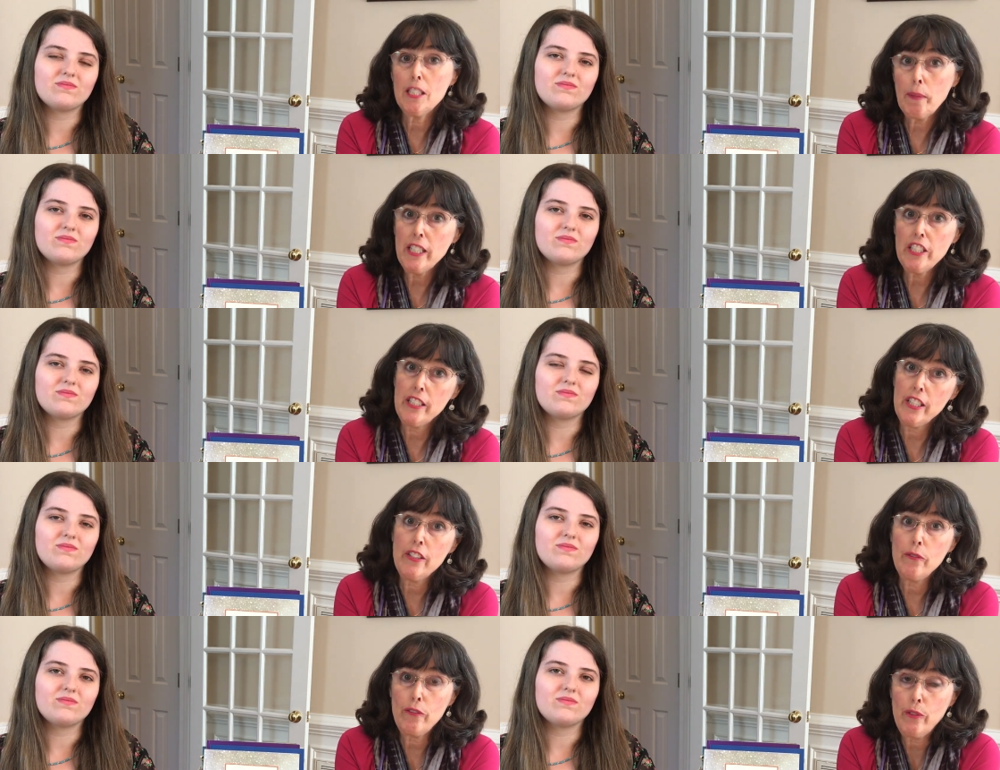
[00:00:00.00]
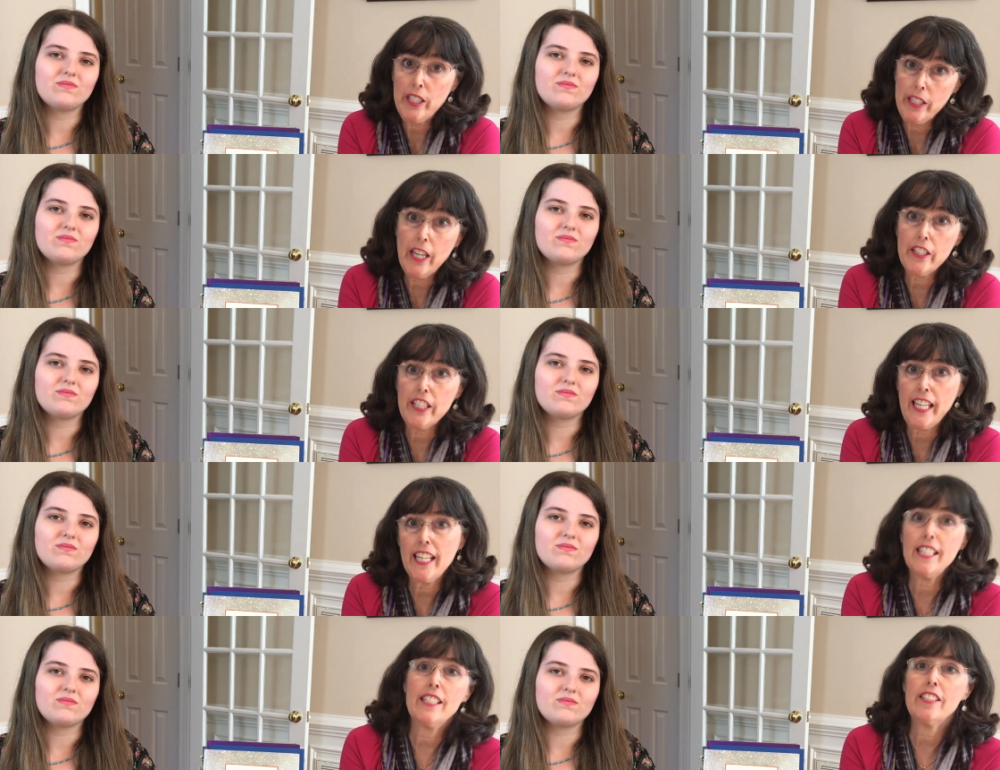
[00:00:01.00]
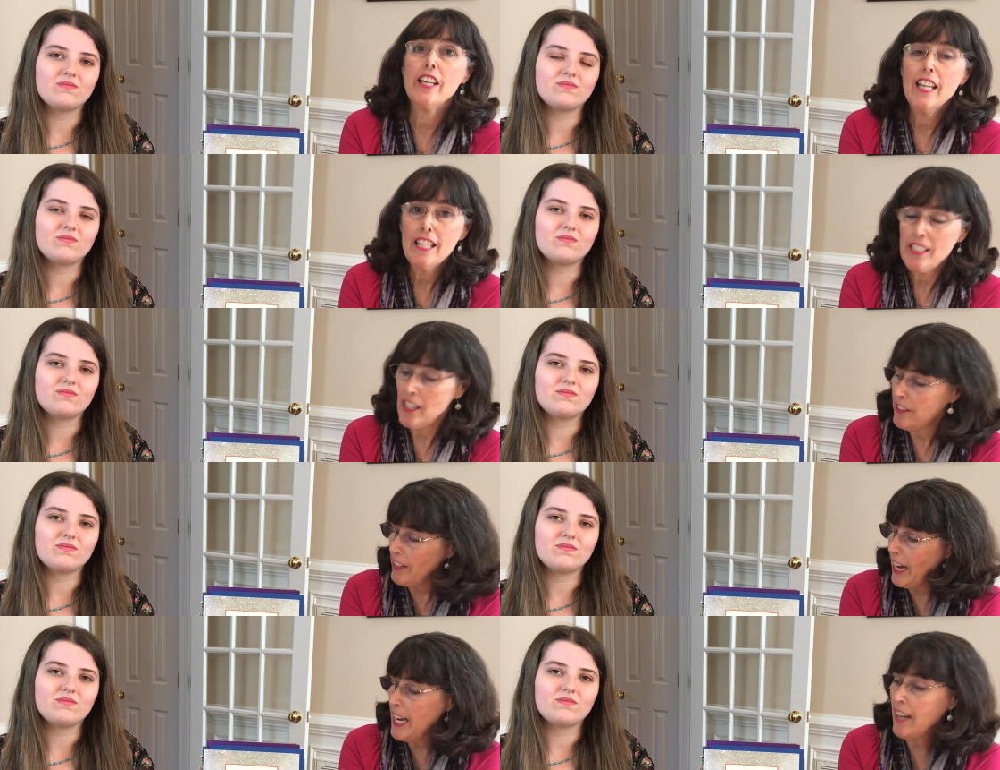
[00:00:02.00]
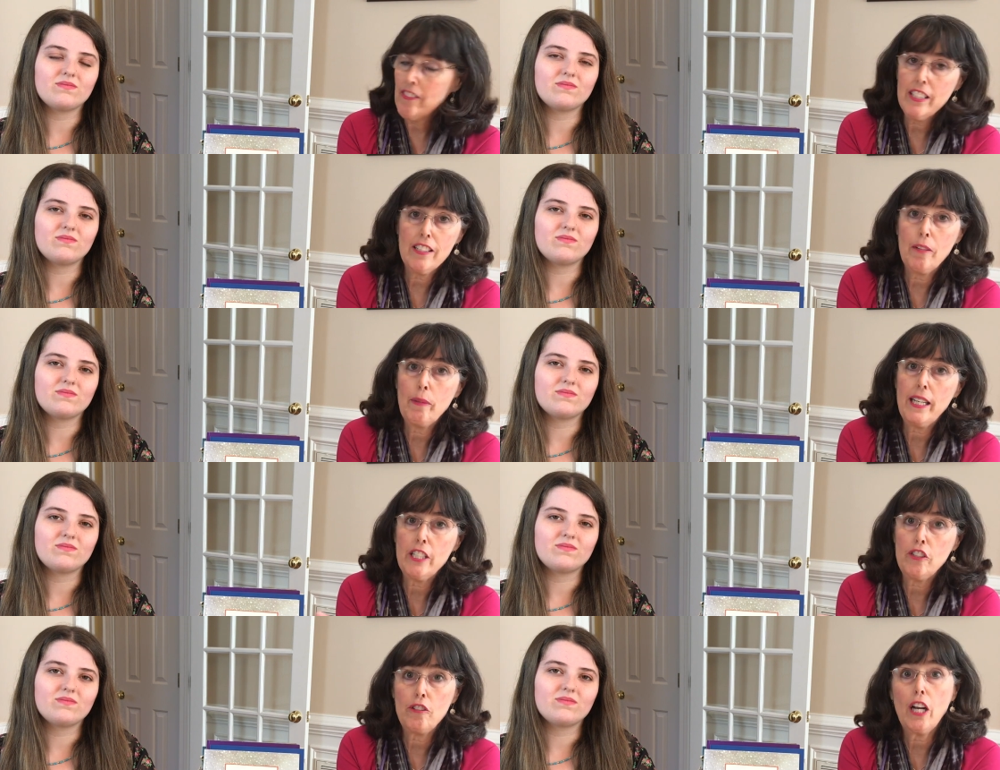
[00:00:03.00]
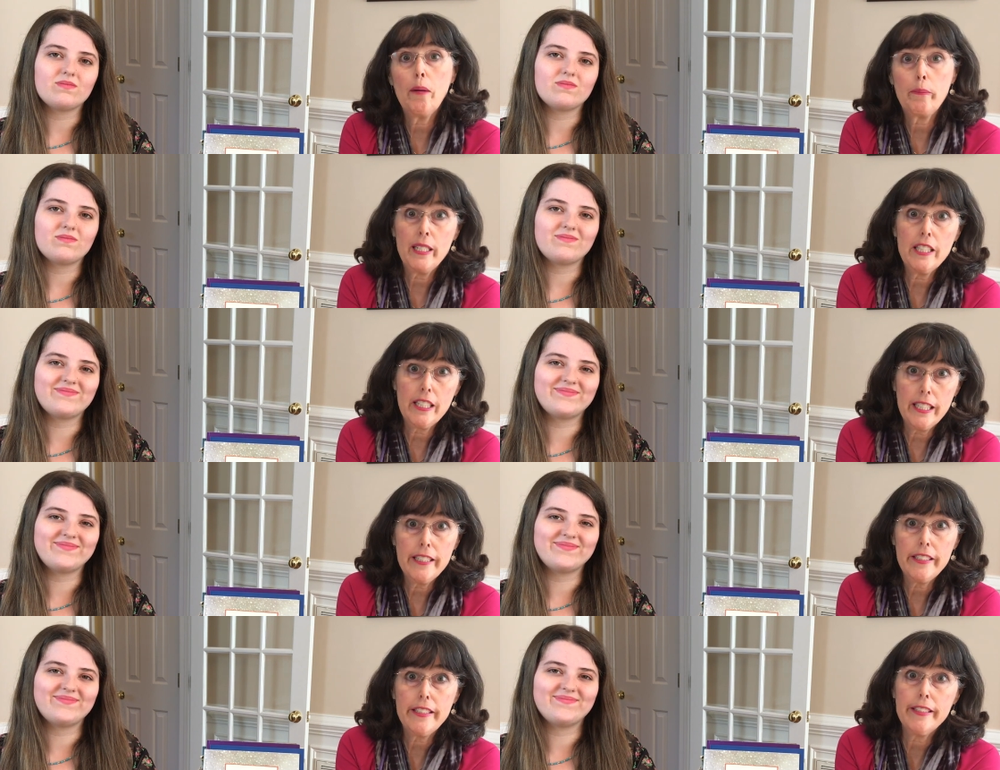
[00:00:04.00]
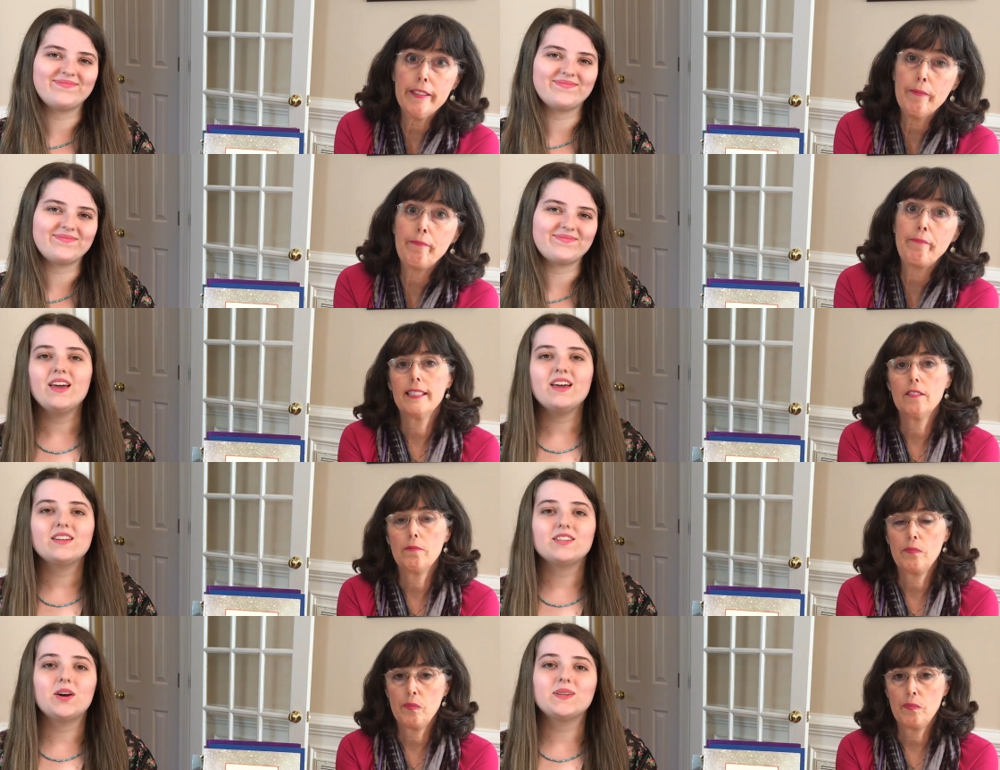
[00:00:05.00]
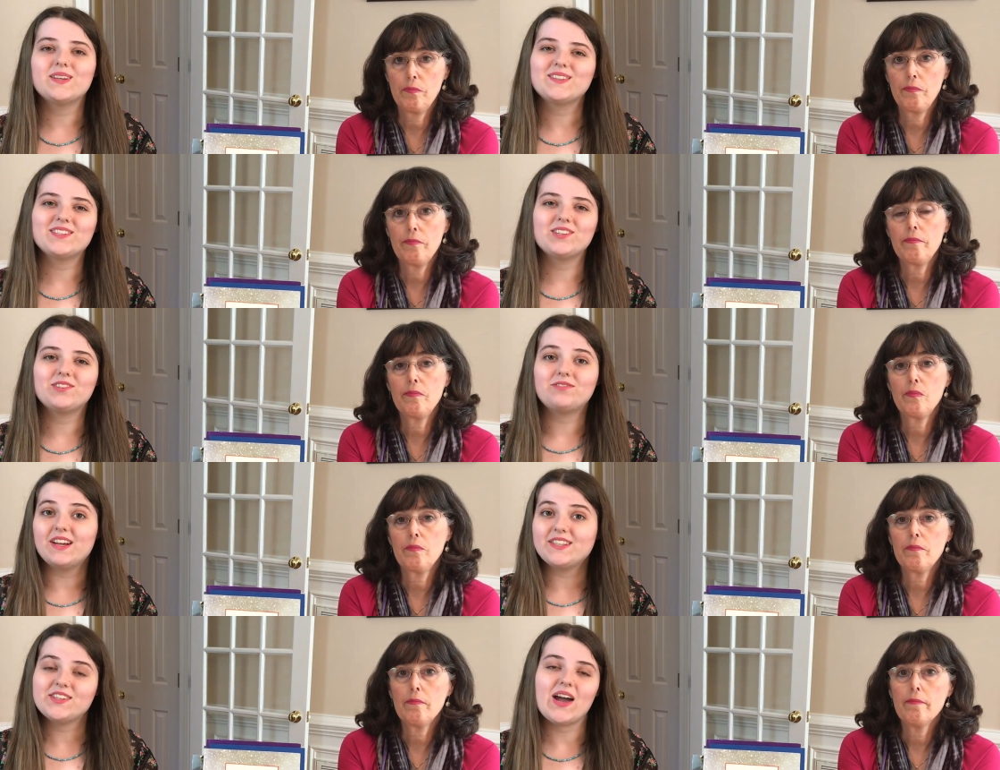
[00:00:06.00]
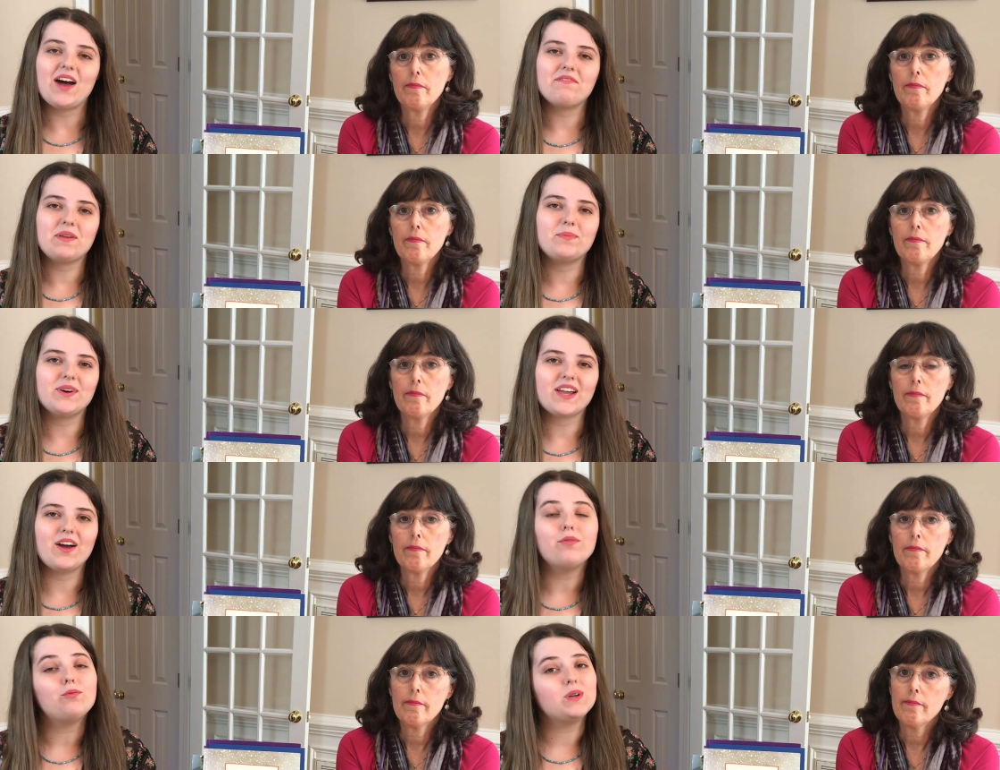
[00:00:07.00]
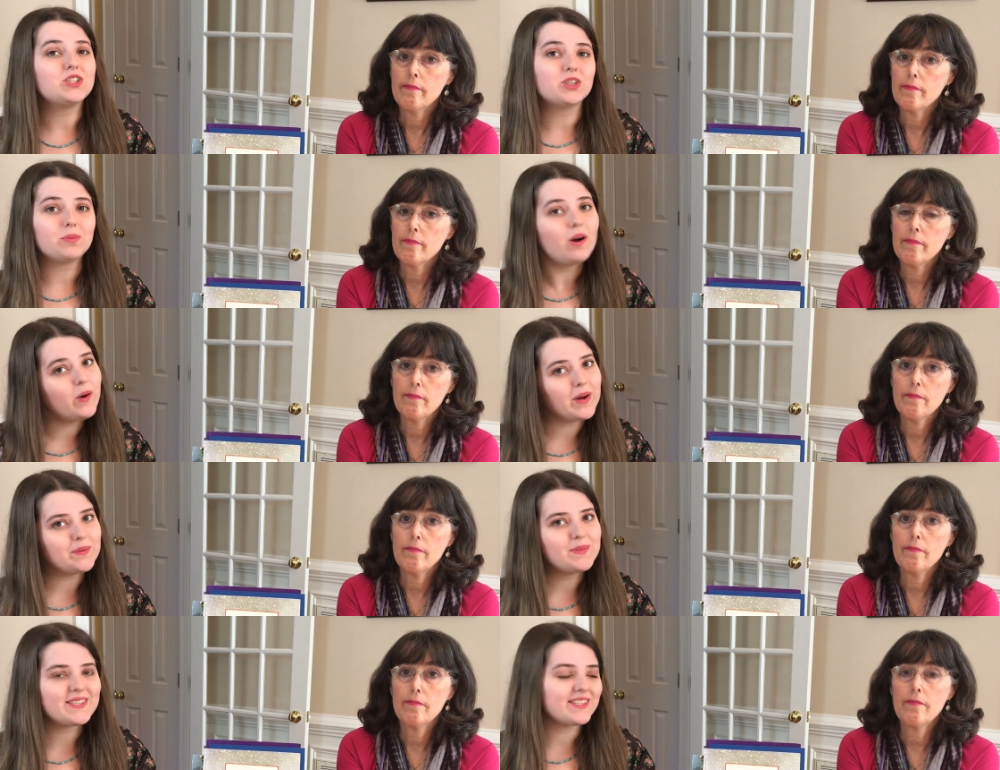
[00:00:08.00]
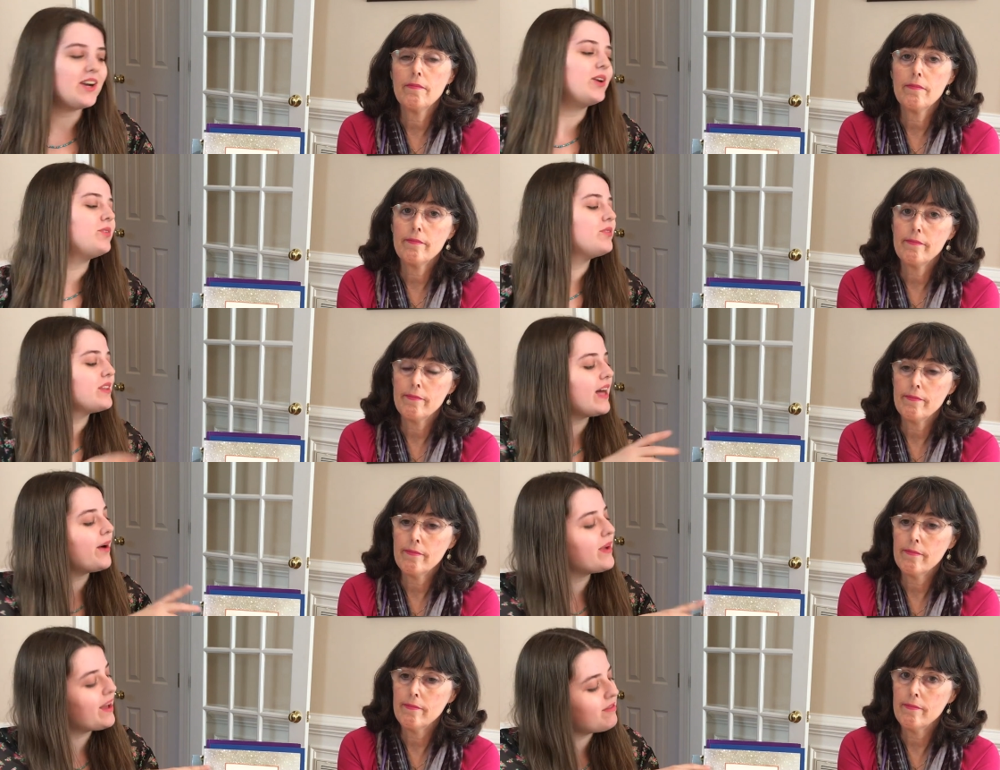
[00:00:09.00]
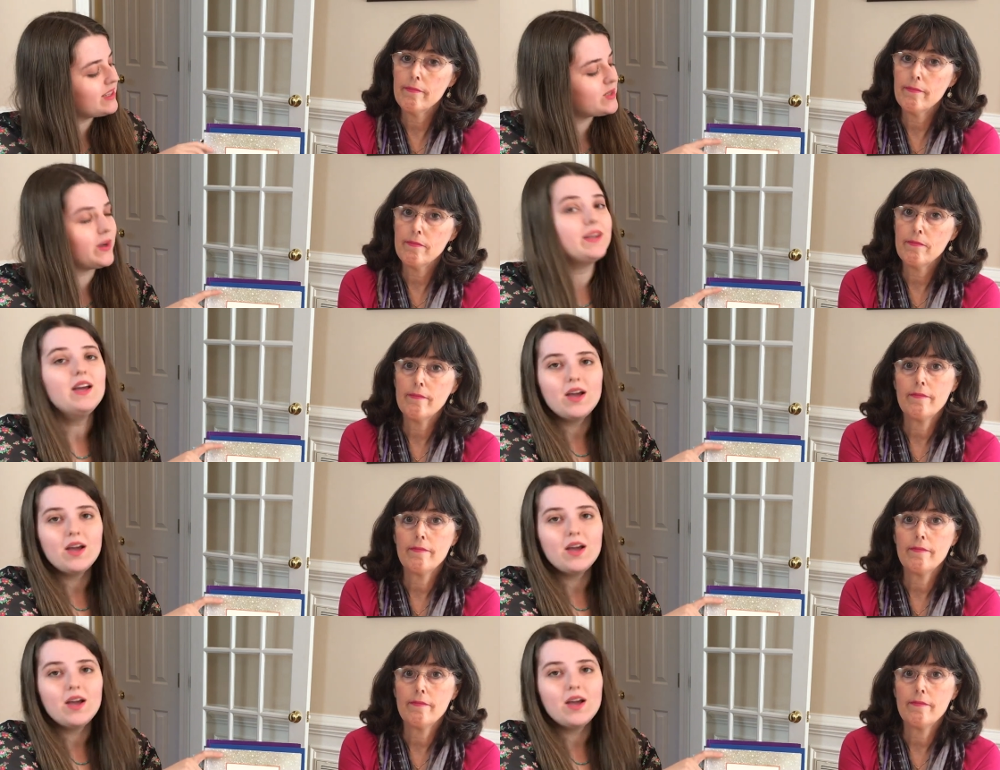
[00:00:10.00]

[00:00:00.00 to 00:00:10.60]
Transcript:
Speaker 1: especially with younger kids. So I have this on my do not miss list.
Speaker 2: So it's also fun to have a book of winter poems. So for that, we have this one,